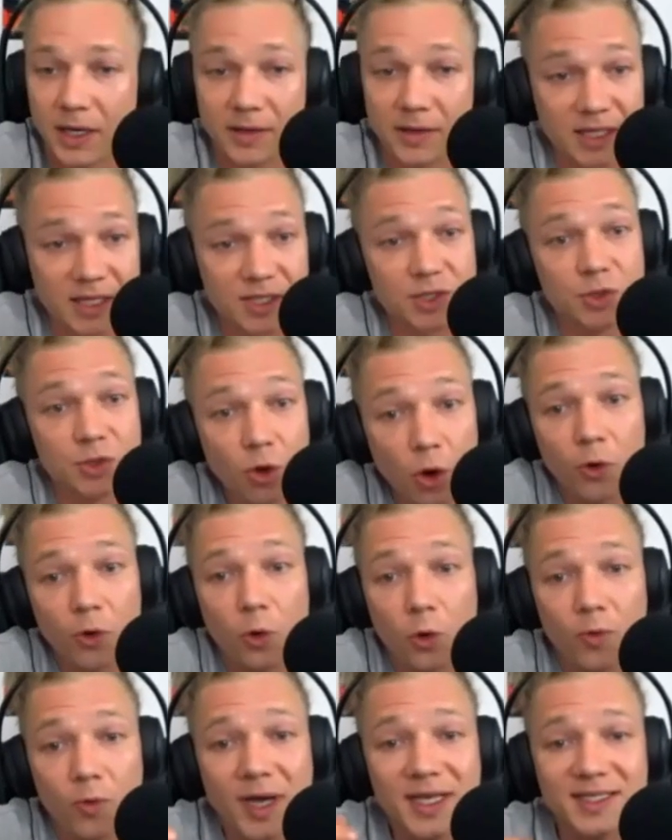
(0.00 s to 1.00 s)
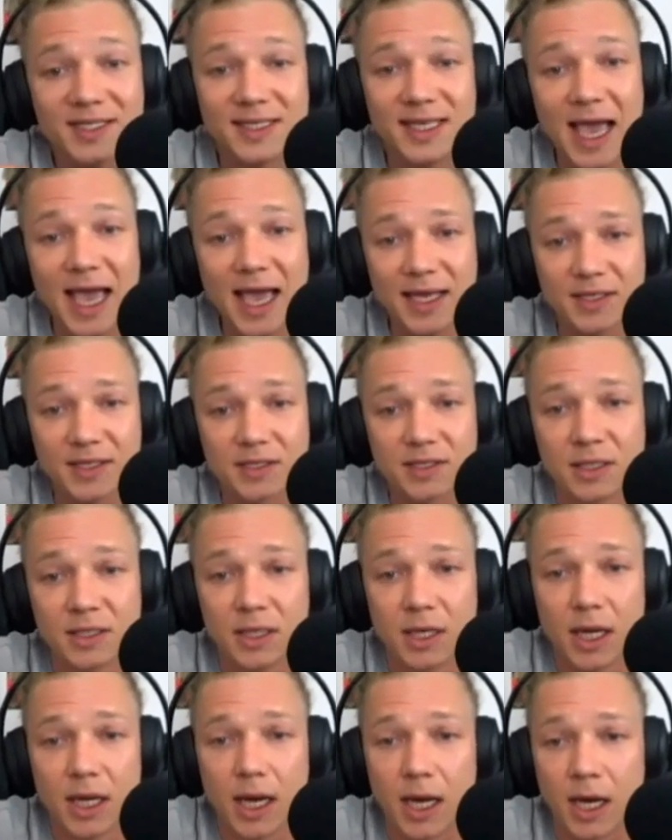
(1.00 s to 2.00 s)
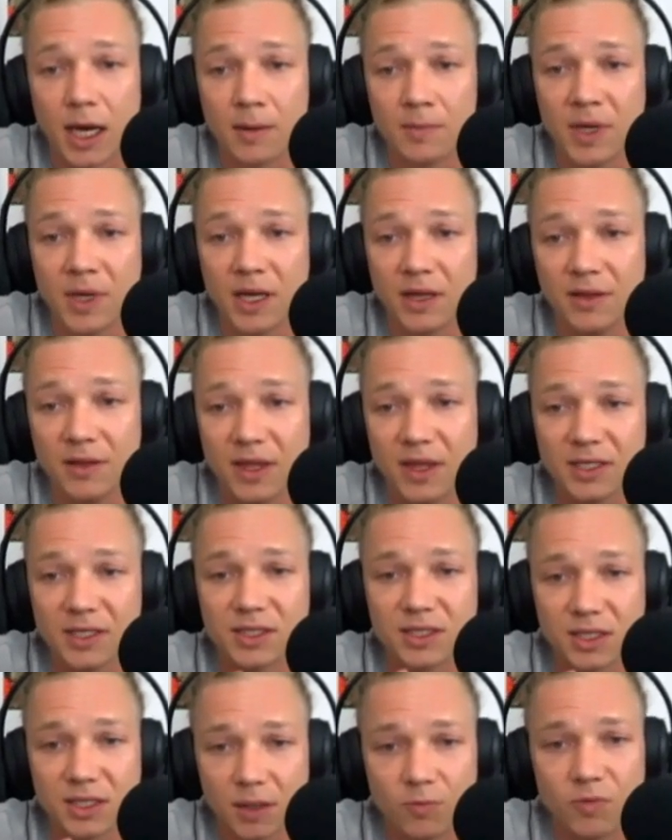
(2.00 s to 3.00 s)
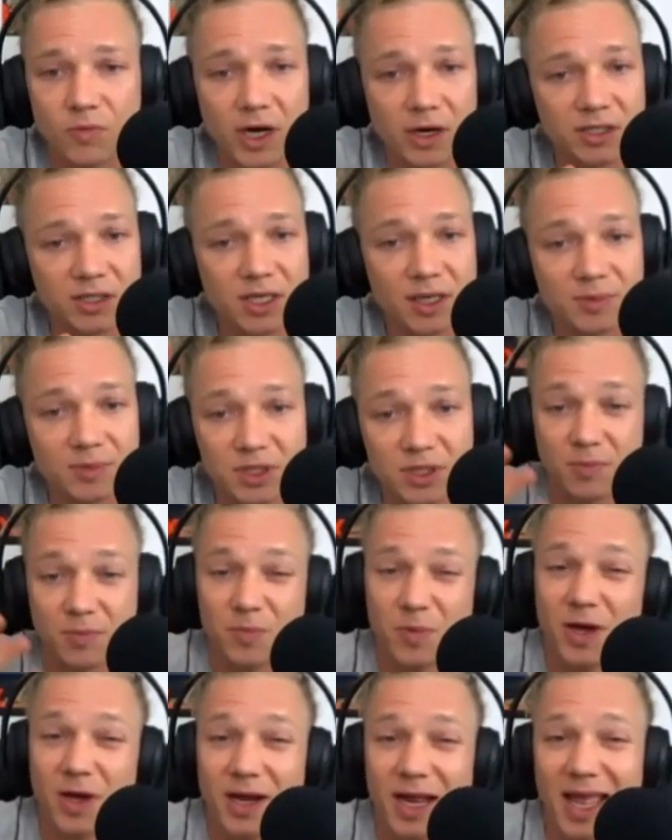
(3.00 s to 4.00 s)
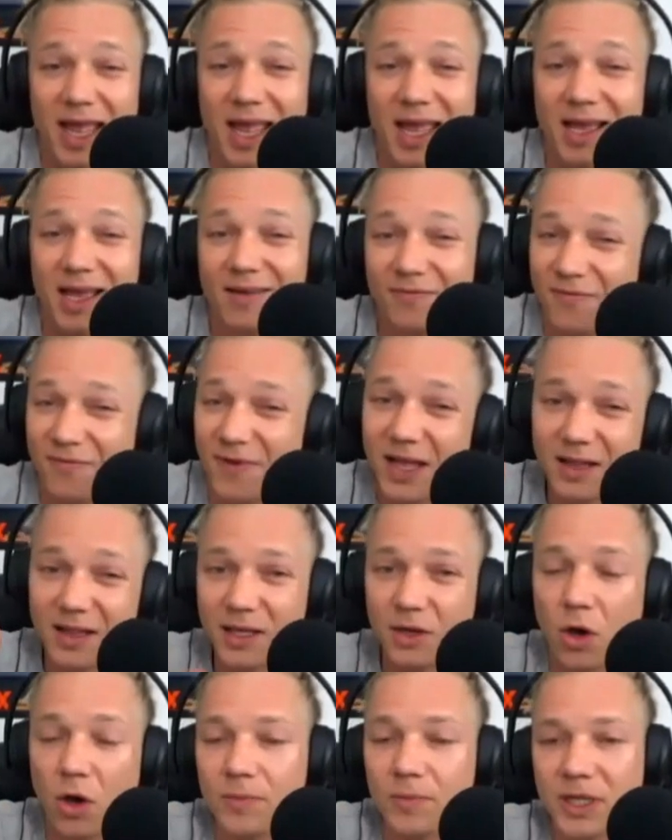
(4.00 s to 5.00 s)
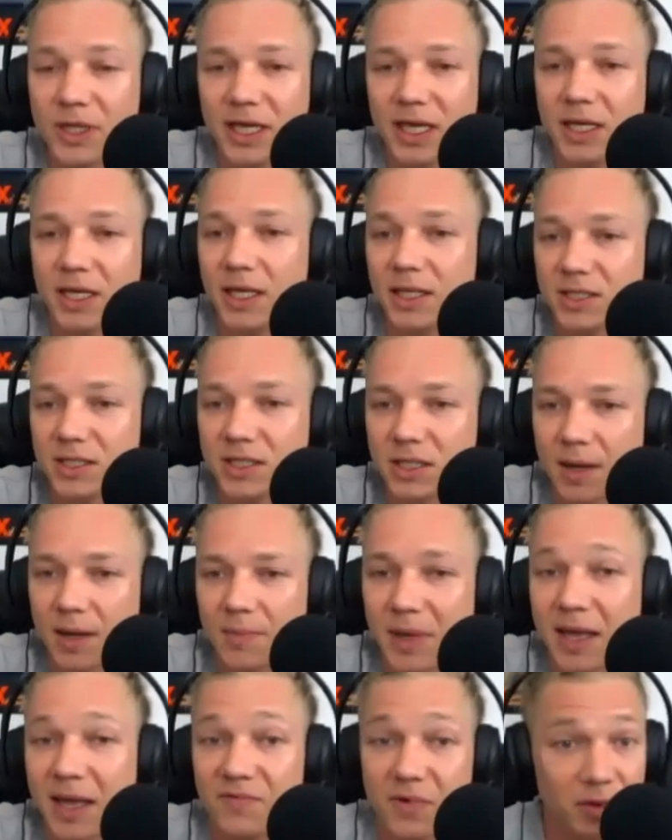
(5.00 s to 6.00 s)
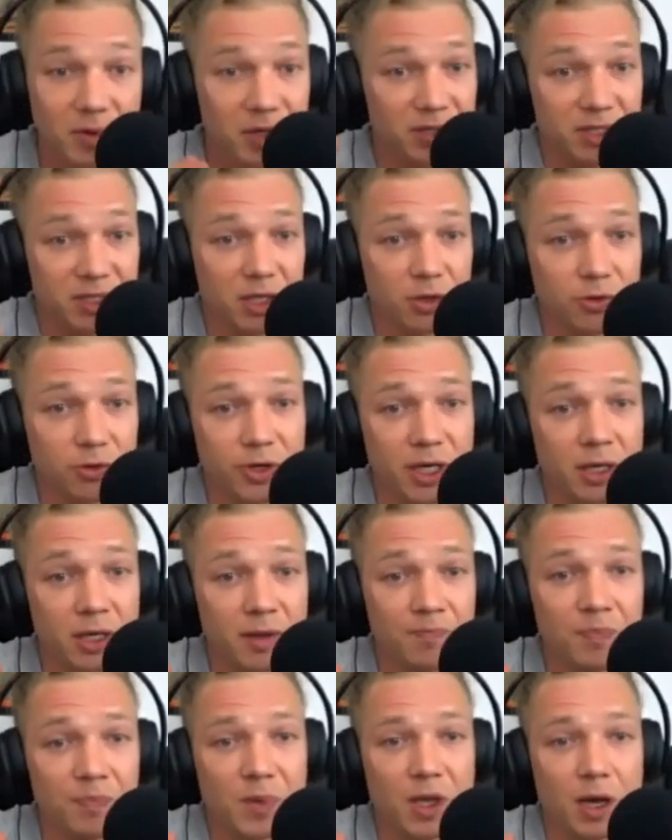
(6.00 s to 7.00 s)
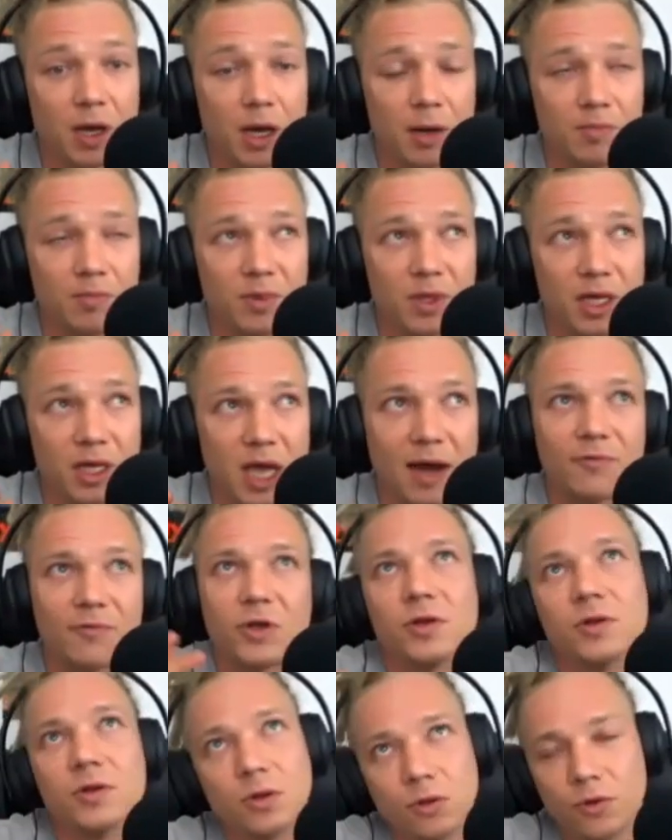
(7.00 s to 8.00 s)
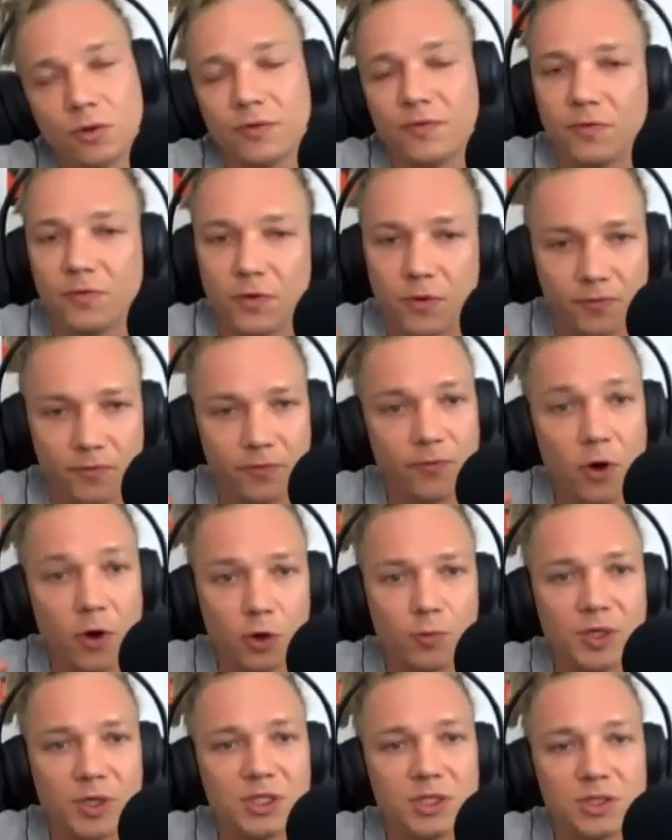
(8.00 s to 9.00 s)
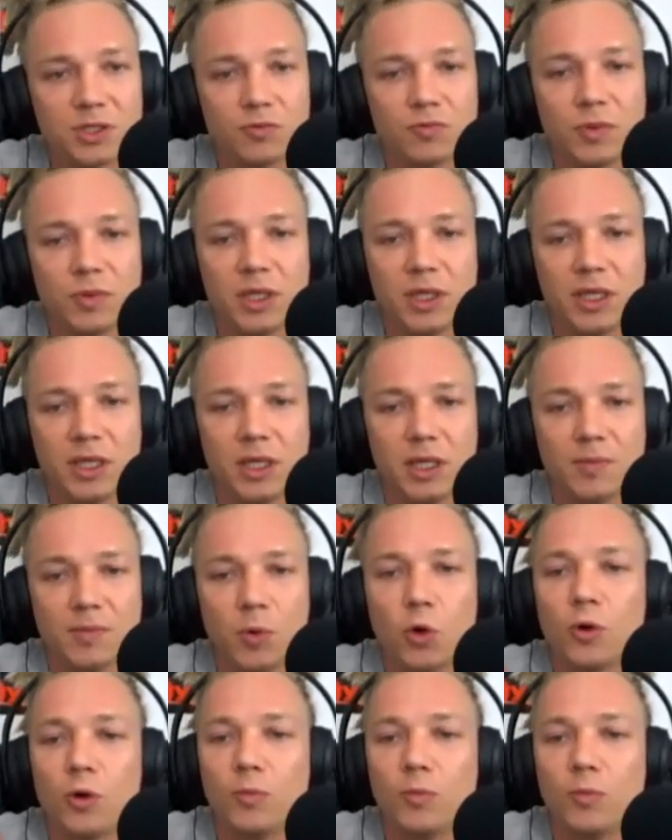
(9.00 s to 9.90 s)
that's not always the case. There's some rare exceptions, but fairly commonly in some amphibians, including the African clawed frog, which is a really important